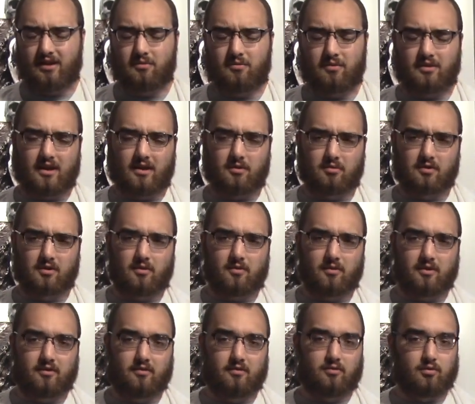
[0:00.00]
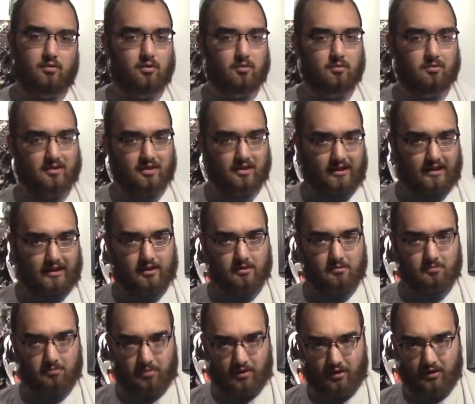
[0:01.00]
when they were going to tour with Linkin
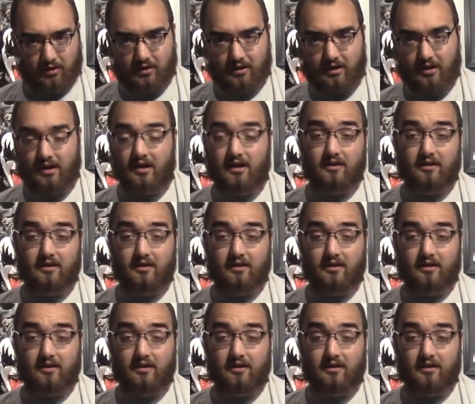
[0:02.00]
Park.